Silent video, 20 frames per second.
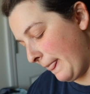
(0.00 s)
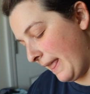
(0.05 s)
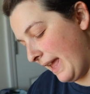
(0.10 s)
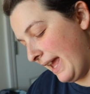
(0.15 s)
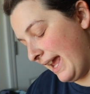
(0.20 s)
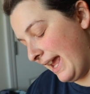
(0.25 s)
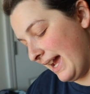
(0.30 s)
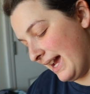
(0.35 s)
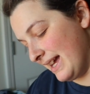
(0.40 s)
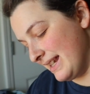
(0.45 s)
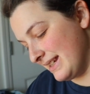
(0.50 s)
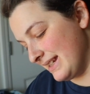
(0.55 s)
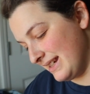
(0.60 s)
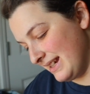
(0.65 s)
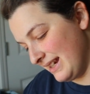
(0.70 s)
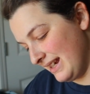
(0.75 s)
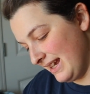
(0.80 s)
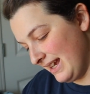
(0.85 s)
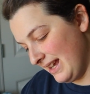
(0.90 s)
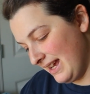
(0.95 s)
And
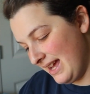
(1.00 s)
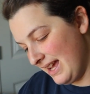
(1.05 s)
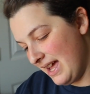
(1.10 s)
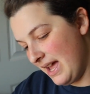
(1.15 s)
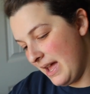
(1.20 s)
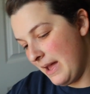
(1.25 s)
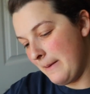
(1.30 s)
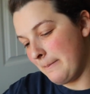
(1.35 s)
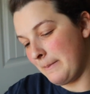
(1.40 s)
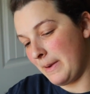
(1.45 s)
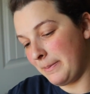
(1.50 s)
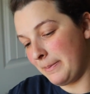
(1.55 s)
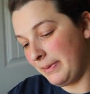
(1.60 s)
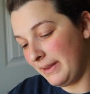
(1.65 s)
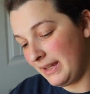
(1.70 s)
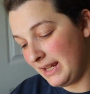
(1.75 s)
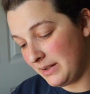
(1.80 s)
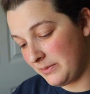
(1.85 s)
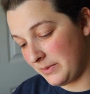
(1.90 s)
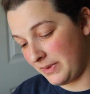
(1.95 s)
my
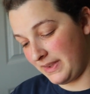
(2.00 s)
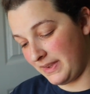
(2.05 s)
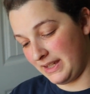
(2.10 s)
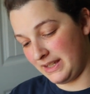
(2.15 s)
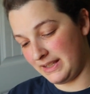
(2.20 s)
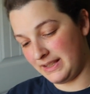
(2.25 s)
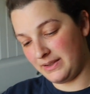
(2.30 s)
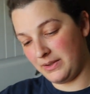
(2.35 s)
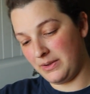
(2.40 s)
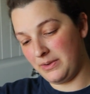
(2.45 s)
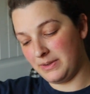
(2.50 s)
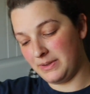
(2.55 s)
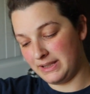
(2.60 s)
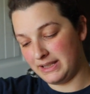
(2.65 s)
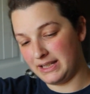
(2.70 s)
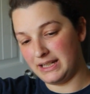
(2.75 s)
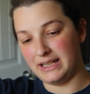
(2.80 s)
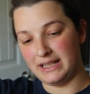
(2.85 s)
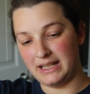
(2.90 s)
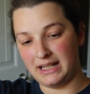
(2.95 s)
plan with this
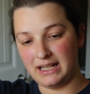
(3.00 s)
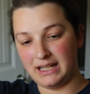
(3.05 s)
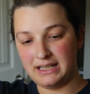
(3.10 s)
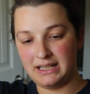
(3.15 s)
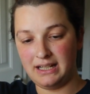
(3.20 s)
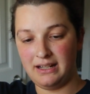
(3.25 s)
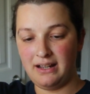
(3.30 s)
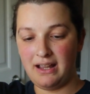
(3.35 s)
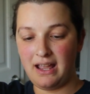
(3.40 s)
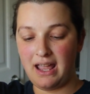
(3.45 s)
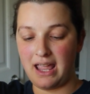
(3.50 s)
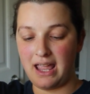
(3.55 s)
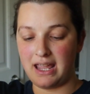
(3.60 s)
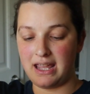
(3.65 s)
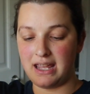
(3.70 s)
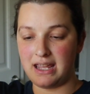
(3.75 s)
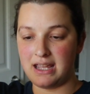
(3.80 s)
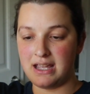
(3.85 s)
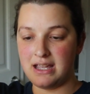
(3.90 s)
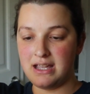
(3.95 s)
was to knit
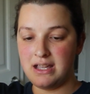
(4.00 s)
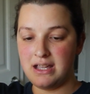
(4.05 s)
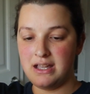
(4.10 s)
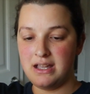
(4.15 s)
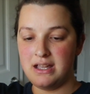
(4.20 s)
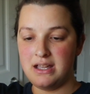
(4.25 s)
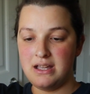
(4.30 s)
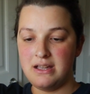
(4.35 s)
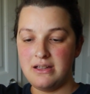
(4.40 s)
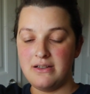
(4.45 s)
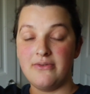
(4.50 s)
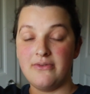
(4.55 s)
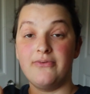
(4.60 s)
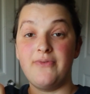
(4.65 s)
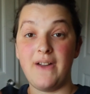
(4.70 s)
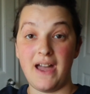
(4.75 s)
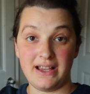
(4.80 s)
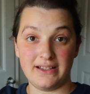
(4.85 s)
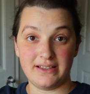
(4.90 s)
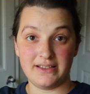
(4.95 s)
a
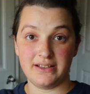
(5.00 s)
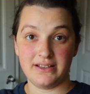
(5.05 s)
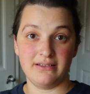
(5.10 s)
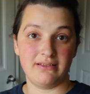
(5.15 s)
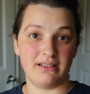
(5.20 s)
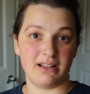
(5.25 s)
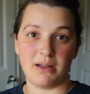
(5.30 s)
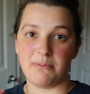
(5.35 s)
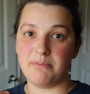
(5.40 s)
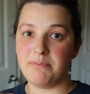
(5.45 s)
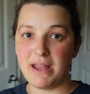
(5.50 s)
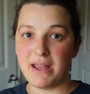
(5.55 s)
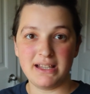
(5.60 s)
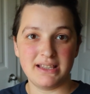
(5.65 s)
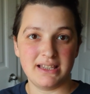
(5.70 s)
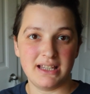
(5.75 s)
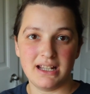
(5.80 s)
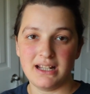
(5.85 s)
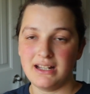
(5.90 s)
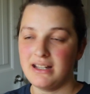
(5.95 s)
vest, like a
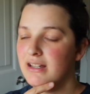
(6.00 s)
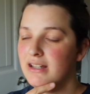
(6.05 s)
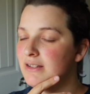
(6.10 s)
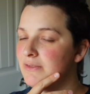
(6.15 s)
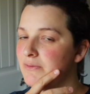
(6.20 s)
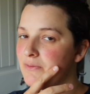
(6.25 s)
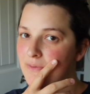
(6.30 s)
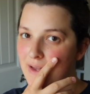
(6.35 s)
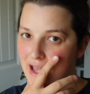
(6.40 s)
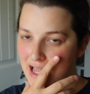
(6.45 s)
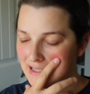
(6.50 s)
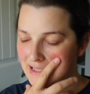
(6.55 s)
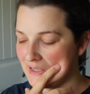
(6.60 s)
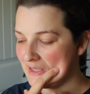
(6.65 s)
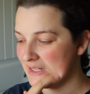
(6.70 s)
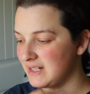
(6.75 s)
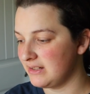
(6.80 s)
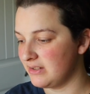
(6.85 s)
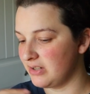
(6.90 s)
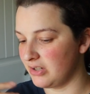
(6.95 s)
basic
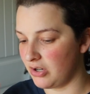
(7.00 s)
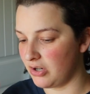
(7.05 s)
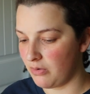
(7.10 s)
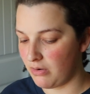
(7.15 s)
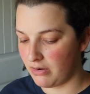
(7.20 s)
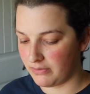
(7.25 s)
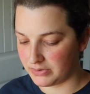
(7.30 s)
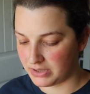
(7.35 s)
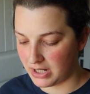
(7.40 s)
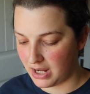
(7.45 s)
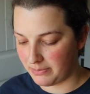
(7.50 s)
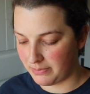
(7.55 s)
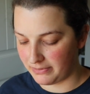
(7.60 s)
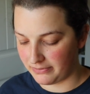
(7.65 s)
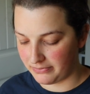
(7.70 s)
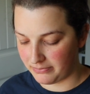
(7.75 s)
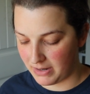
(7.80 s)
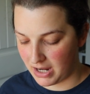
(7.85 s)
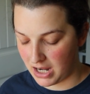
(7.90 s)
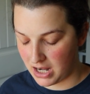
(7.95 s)
vest to go over top
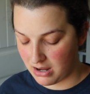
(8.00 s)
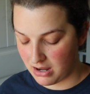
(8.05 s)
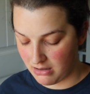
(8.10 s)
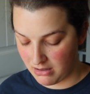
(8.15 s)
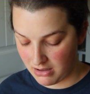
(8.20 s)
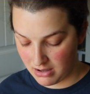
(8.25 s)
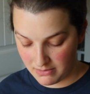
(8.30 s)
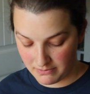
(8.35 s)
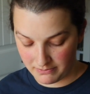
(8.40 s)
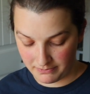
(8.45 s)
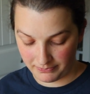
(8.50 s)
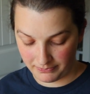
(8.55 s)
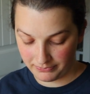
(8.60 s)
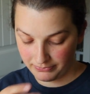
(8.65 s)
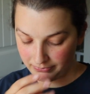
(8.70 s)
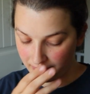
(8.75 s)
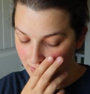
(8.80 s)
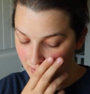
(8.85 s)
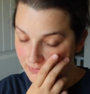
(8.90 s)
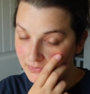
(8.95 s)
of my
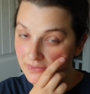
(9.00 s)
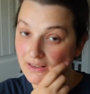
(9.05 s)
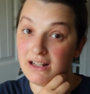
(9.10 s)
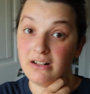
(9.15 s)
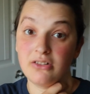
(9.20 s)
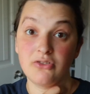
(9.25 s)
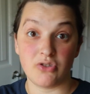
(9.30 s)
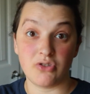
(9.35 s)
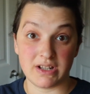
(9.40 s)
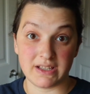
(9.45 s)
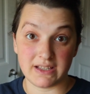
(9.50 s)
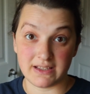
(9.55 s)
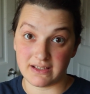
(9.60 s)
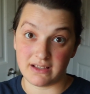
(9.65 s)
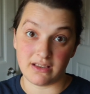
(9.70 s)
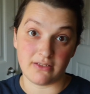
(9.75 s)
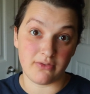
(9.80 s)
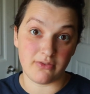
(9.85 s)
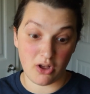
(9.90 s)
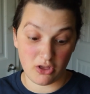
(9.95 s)
flannel dresses
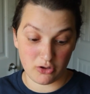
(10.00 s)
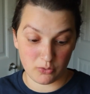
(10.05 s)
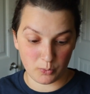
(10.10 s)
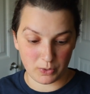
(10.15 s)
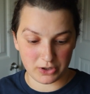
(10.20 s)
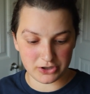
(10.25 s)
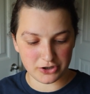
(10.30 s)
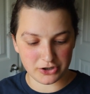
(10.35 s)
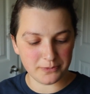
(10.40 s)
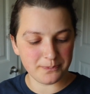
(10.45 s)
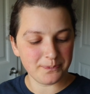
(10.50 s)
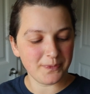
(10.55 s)
in the fall and winter.